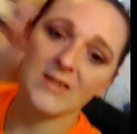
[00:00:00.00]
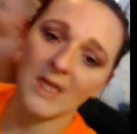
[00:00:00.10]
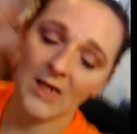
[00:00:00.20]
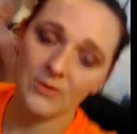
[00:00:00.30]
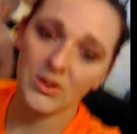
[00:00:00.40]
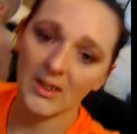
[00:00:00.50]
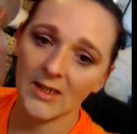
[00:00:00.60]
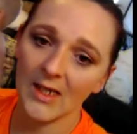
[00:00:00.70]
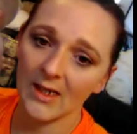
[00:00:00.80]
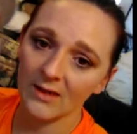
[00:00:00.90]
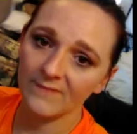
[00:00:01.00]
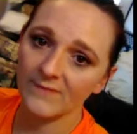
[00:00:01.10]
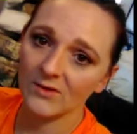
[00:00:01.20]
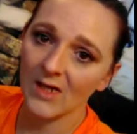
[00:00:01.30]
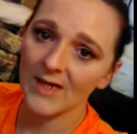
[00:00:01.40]
can go check that out if
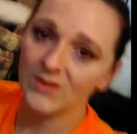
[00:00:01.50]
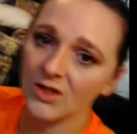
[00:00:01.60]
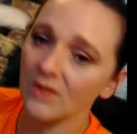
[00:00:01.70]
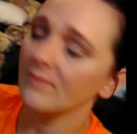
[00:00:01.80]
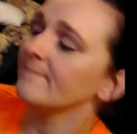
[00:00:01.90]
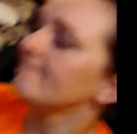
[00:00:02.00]
you'd like to.